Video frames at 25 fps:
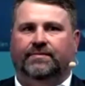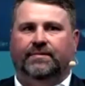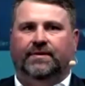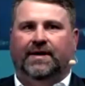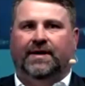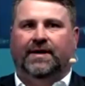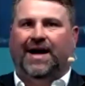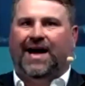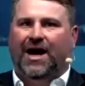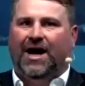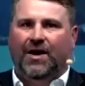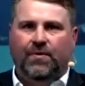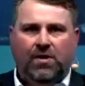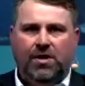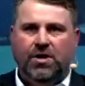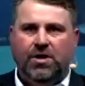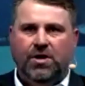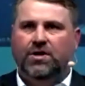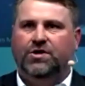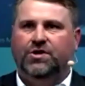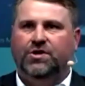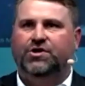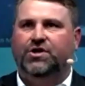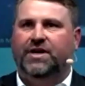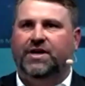How
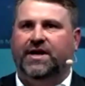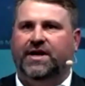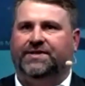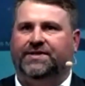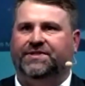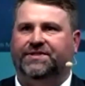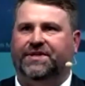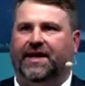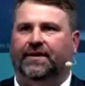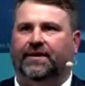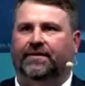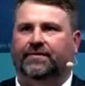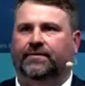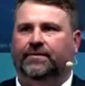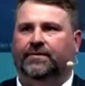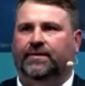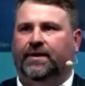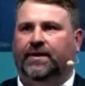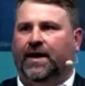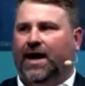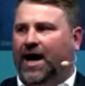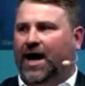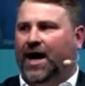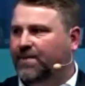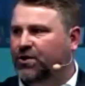urgent is it?
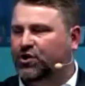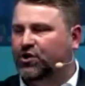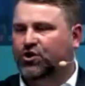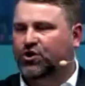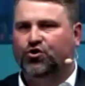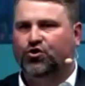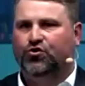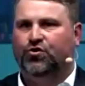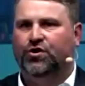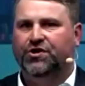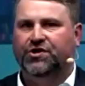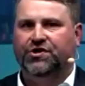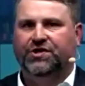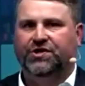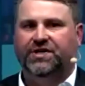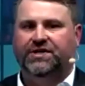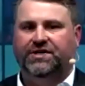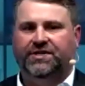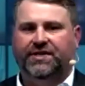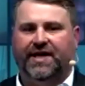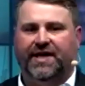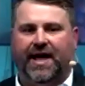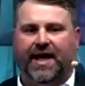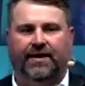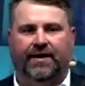How much trust is
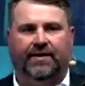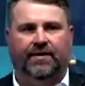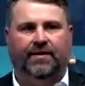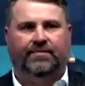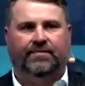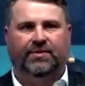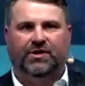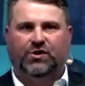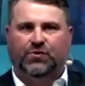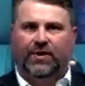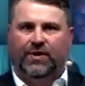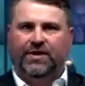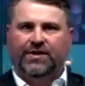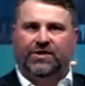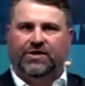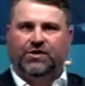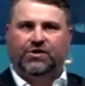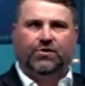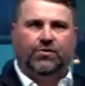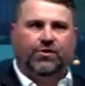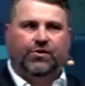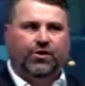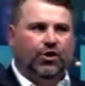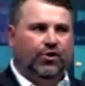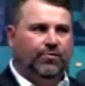there between the
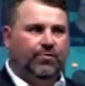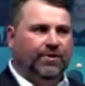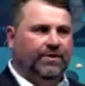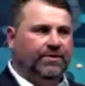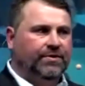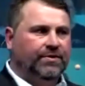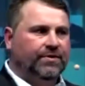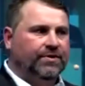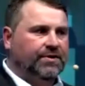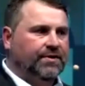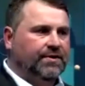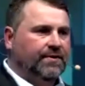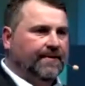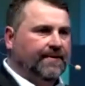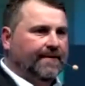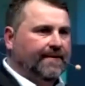two humans?